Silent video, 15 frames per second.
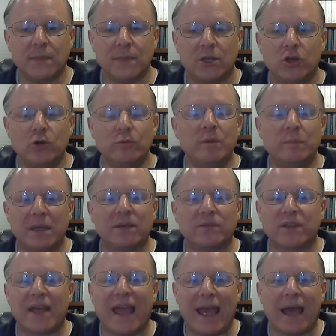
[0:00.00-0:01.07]
human beings
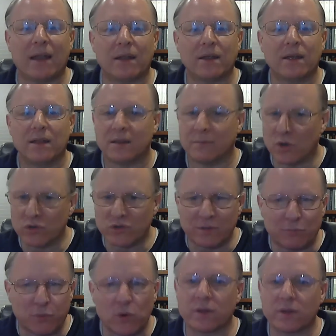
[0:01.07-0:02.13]
can't, the most
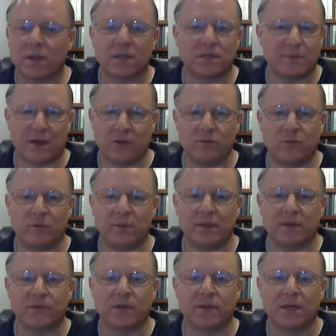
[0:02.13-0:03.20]
important things about human
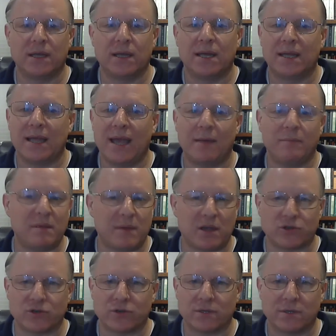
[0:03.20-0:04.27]
beings can't be
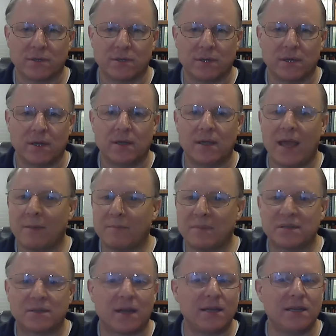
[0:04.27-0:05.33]
measured, can't be
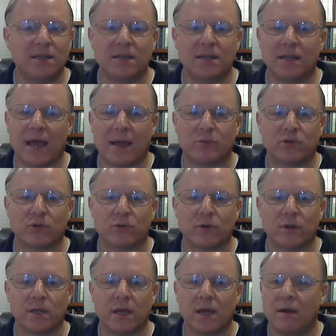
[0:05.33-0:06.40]
studied in the
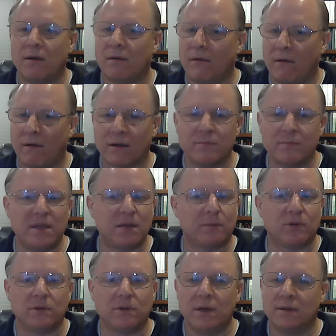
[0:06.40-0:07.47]
laboratory, aren't
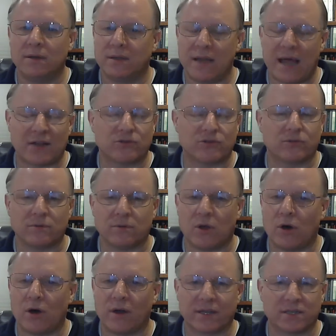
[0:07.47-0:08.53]
amenable to natural
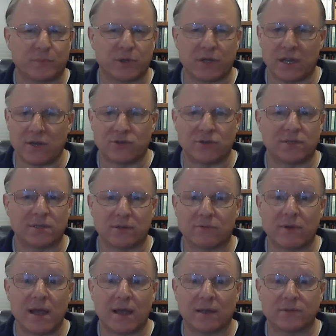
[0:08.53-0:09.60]
law explanations and the
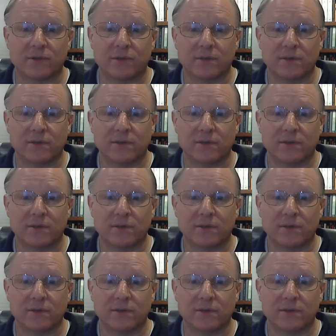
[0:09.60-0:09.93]
rest.